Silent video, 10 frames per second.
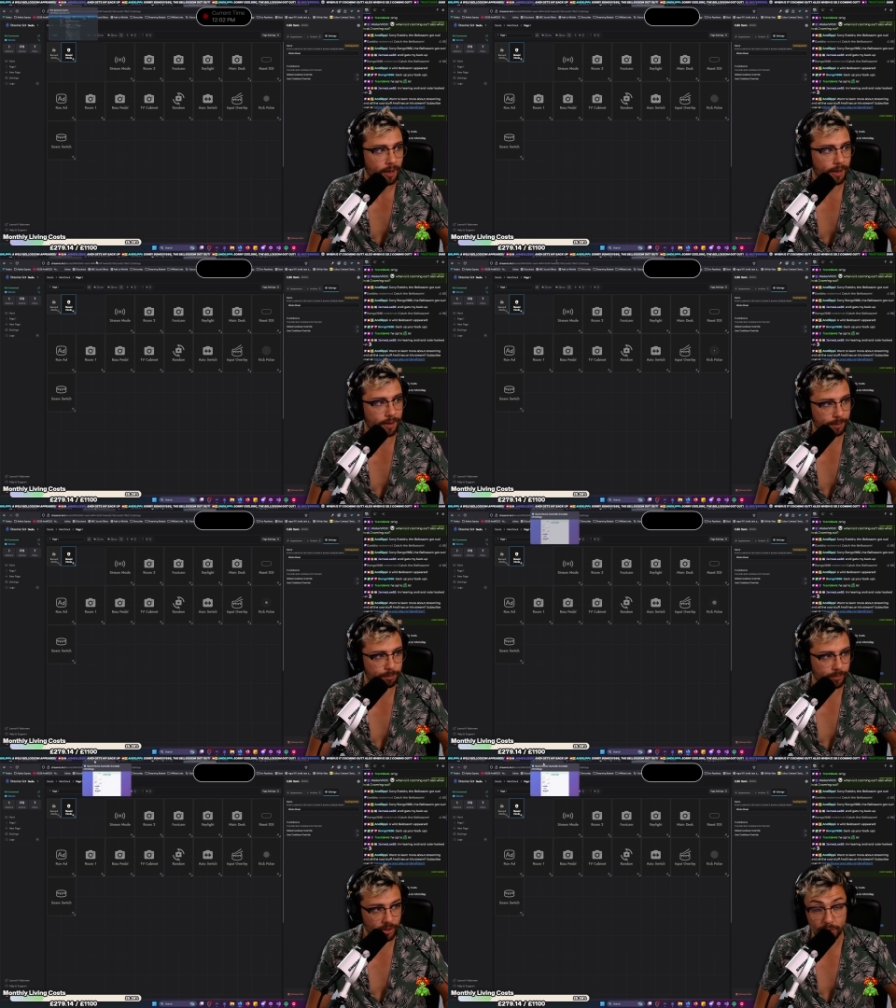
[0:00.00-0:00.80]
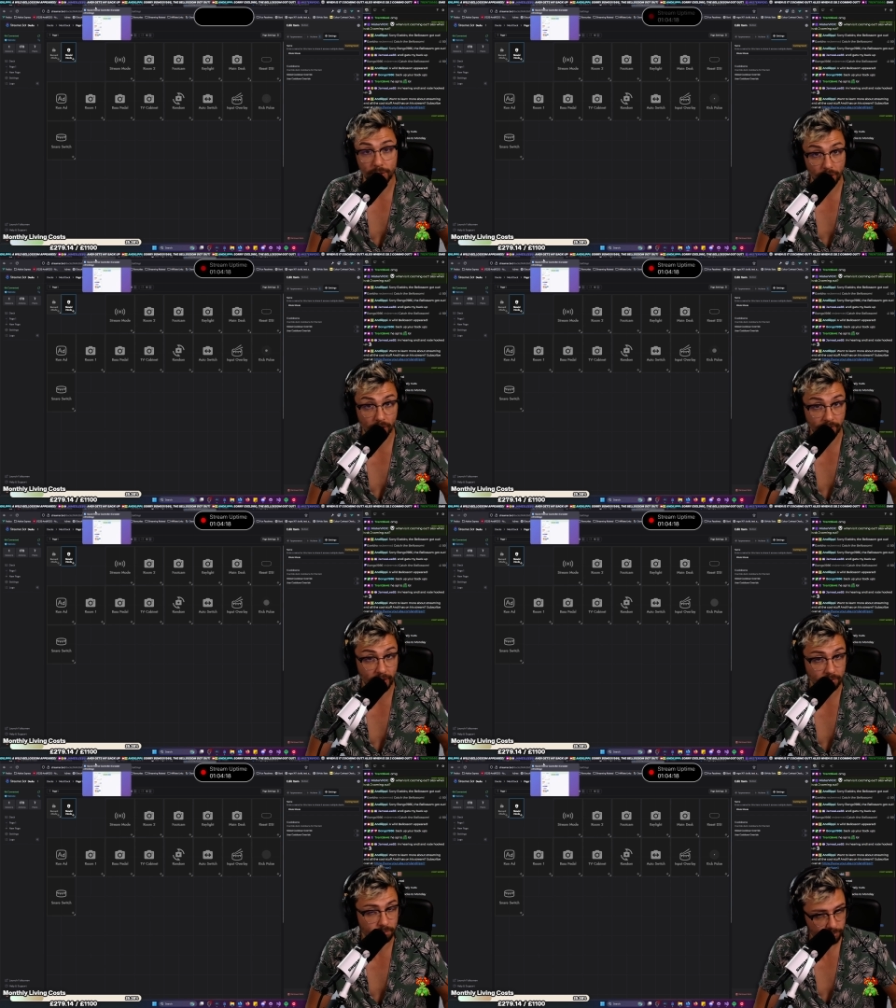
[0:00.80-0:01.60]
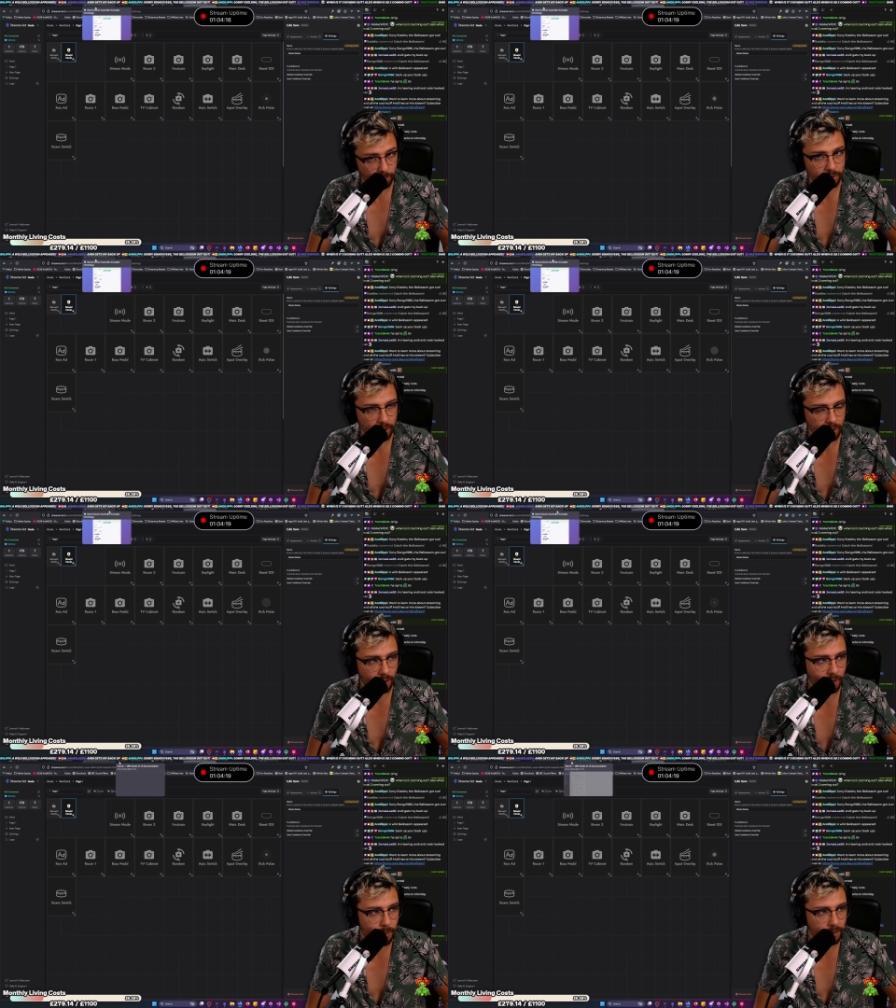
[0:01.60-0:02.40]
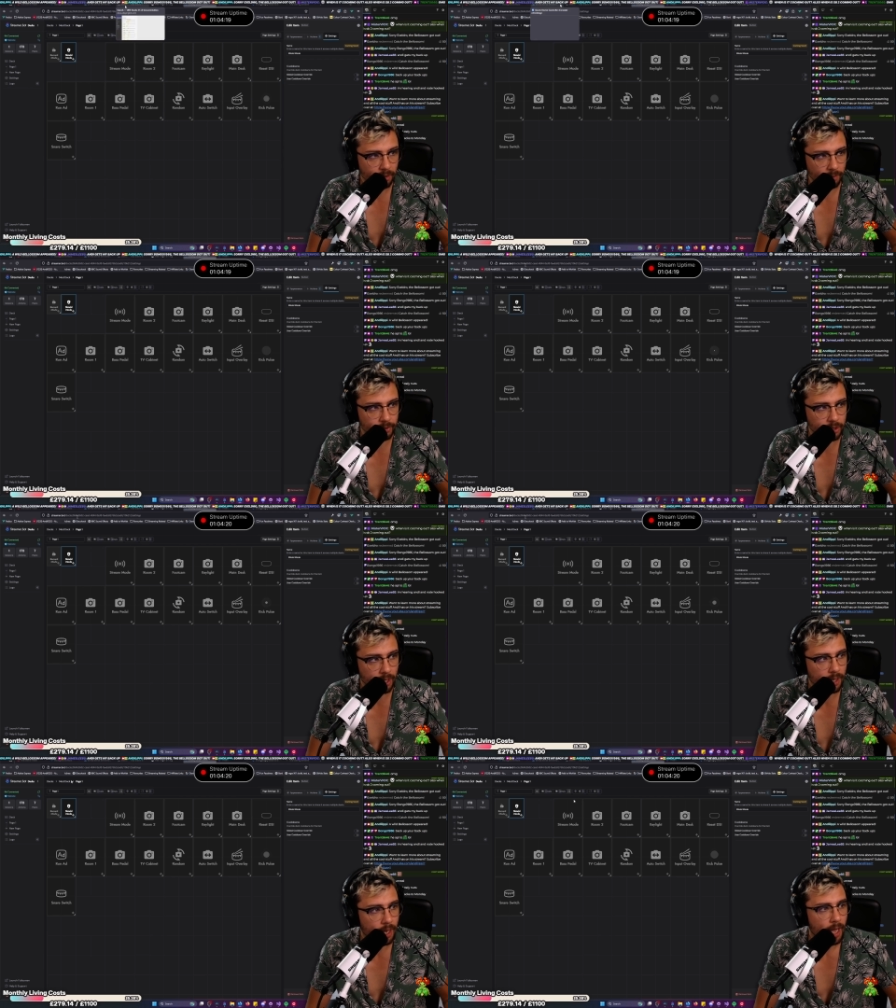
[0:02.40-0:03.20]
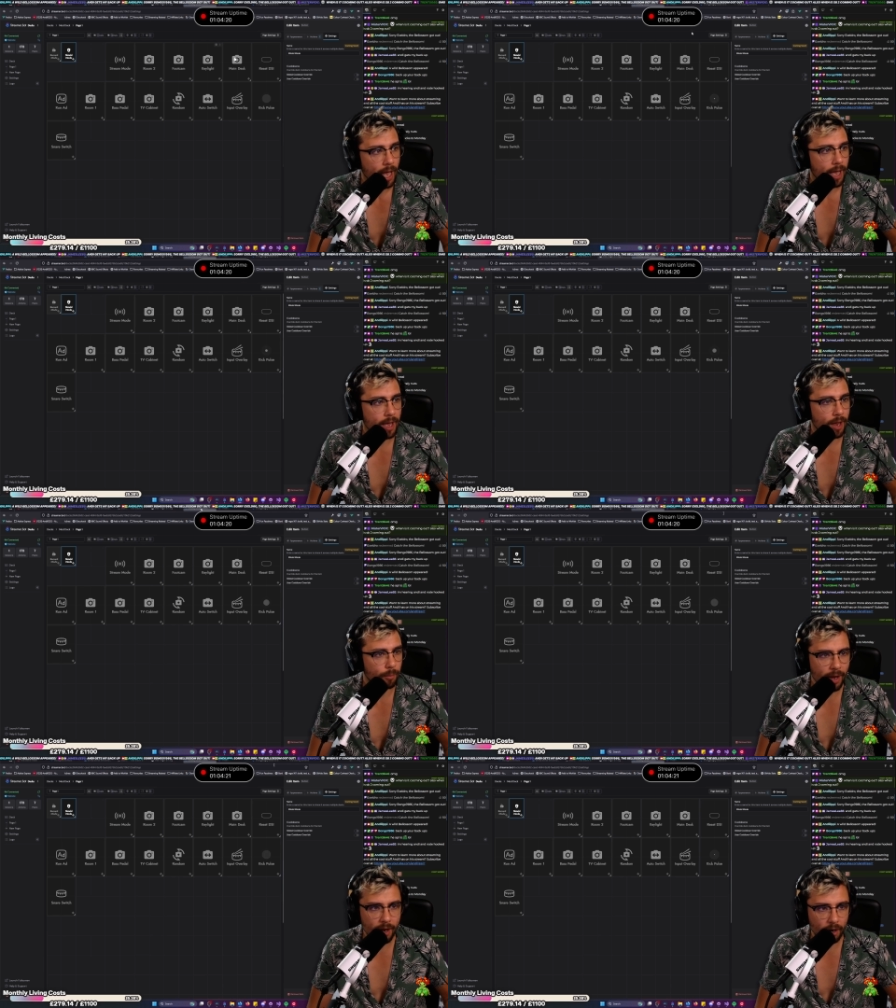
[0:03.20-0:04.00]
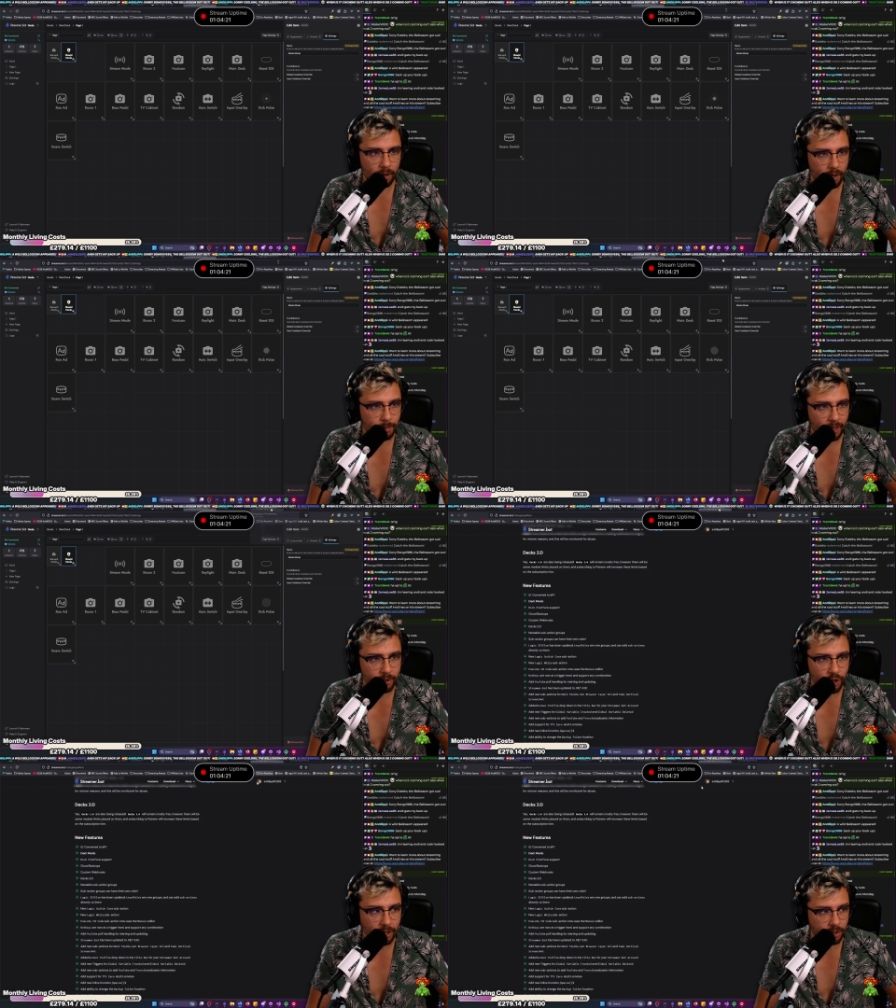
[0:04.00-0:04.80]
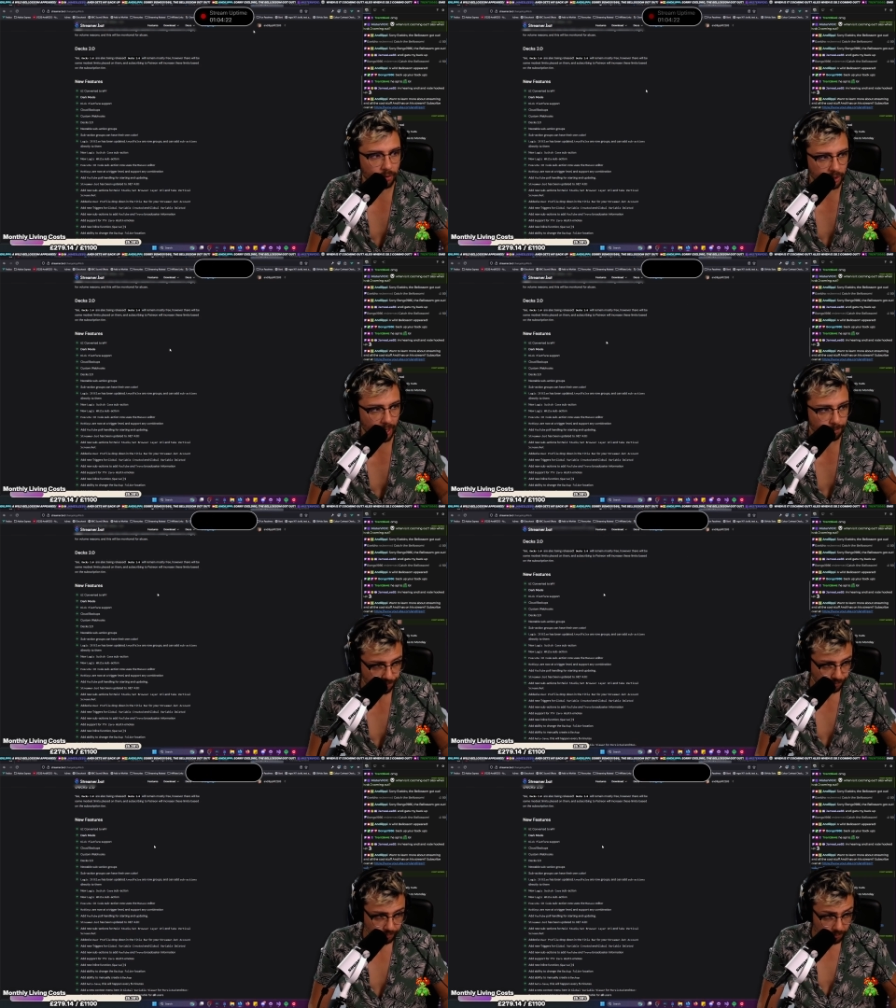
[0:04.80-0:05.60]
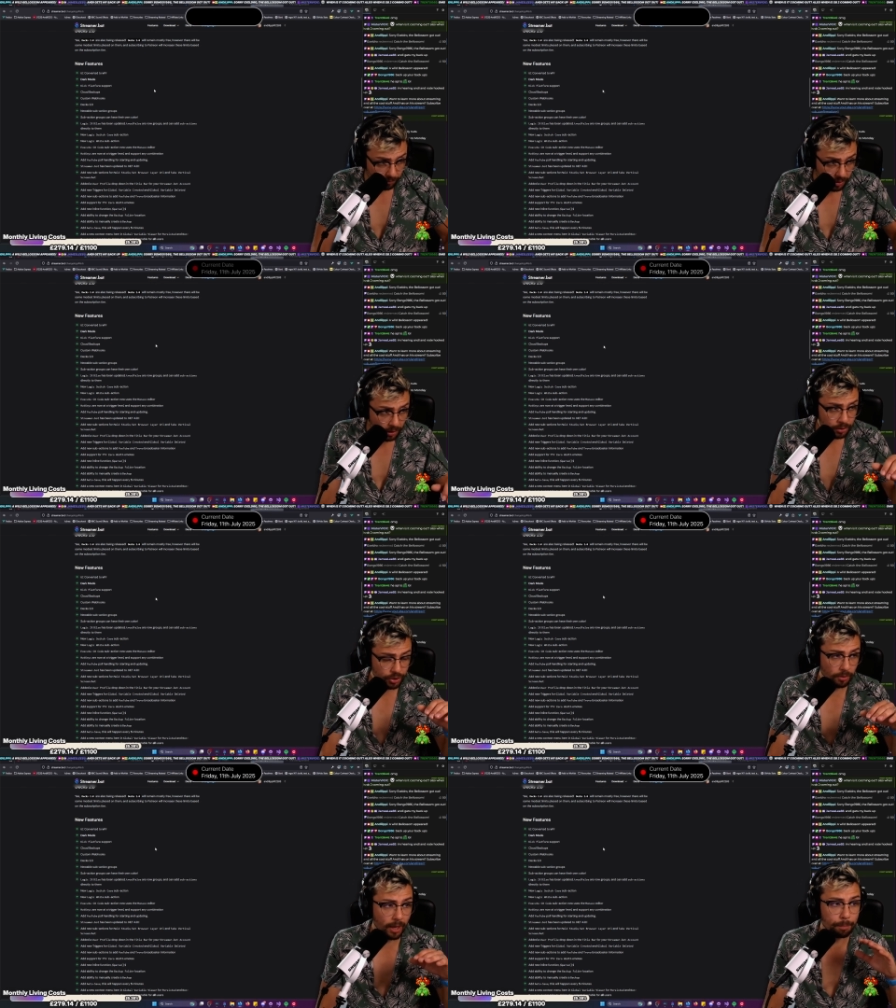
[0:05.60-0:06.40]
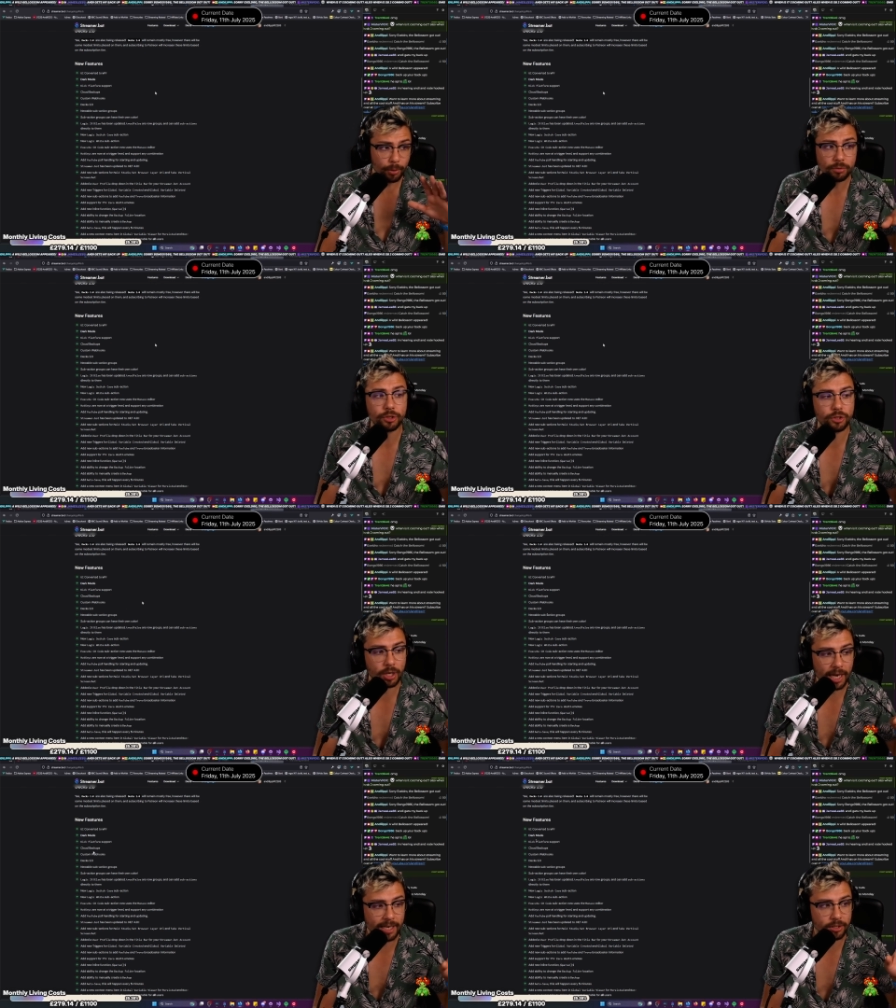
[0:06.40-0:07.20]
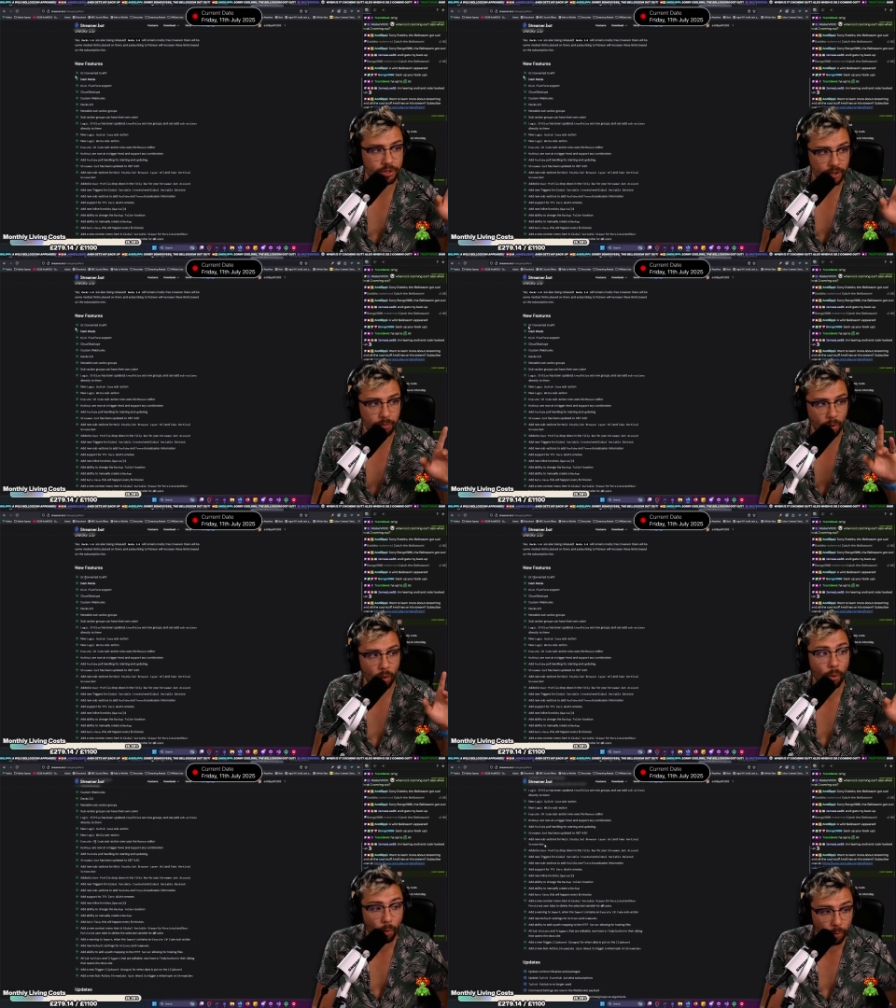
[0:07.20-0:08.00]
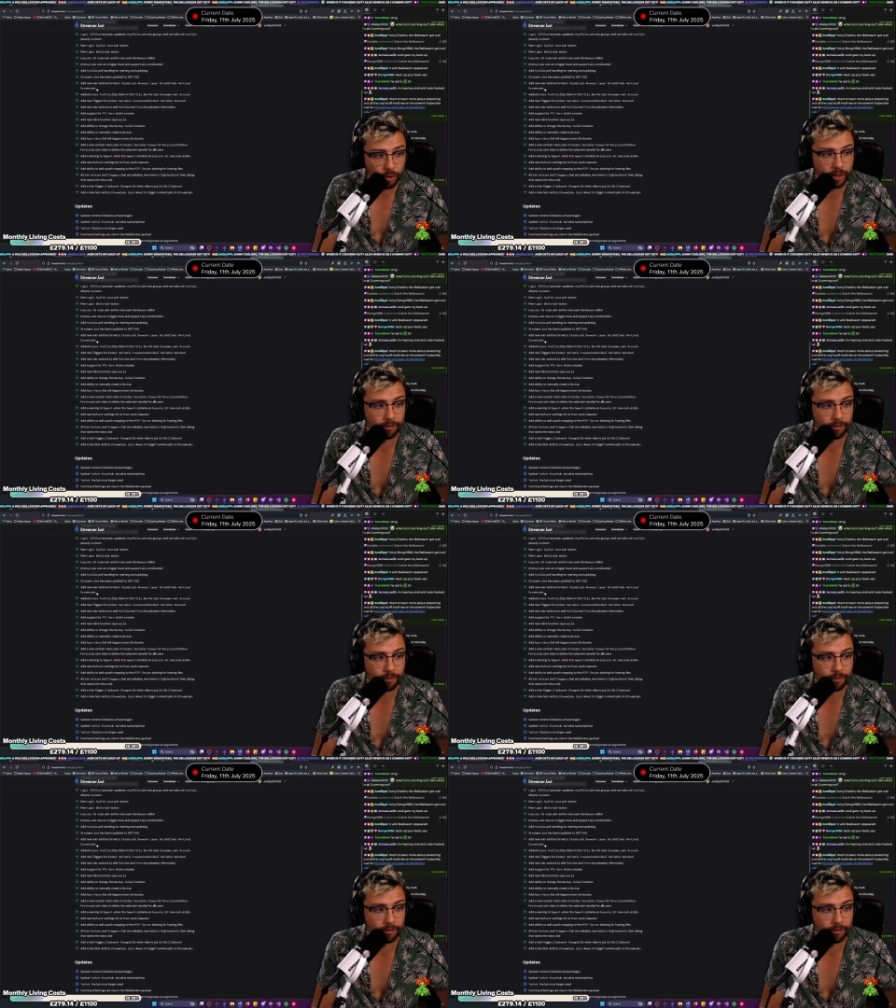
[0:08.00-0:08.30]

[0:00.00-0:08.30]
At twitch.tv/Andilippi, obviously. Where are my change logs again? So that pulls us into all the